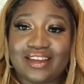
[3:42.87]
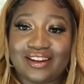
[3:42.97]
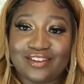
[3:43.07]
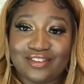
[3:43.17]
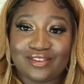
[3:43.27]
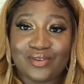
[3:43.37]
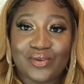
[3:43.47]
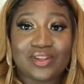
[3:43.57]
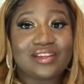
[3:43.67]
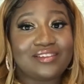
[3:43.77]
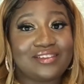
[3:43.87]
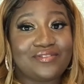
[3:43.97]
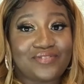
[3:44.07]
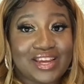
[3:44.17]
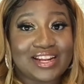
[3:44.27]
get into
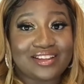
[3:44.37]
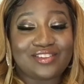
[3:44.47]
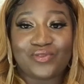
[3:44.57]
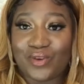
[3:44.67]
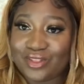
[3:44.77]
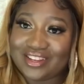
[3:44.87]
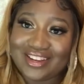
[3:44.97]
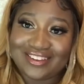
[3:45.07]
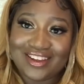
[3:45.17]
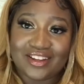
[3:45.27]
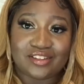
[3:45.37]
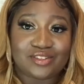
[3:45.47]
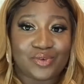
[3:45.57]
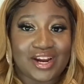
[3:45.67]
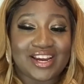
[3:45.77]
Sephina's further
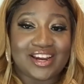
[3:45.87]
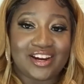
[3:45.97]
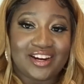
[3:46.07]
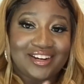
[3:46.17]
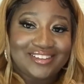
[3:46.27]
details right here.